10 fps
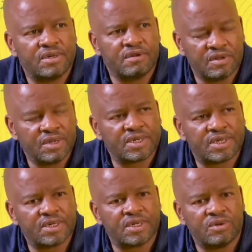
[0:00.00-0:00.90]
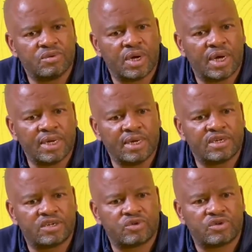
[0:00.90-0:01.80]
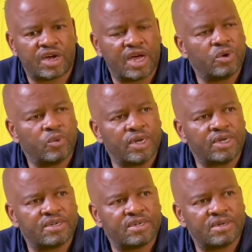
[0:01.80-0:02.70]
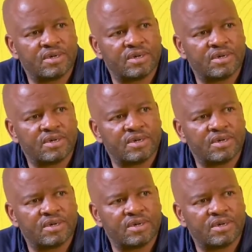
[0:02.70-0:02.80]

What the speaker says: Even this season, we are in it to try and win it.